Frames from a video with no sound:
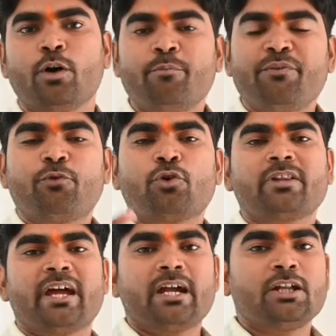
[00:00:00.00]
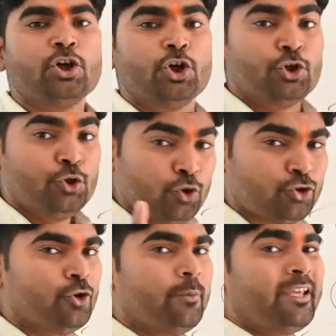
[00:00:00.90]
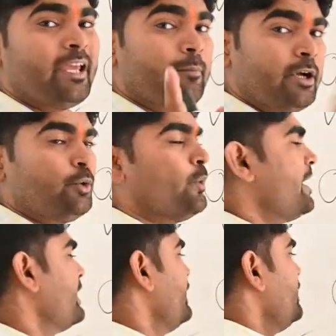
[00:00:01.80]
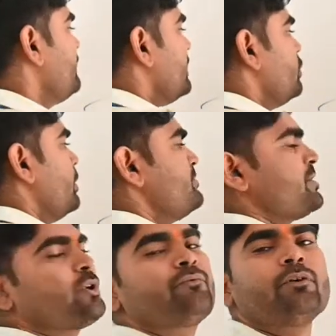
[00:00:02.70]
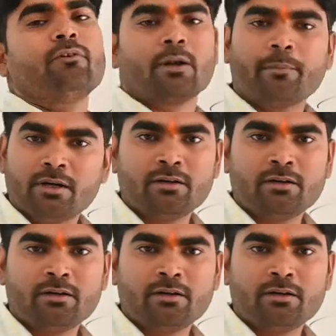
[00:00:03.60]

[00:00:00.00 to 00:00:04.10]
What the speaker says: before that you should be able to identify the object of the verb.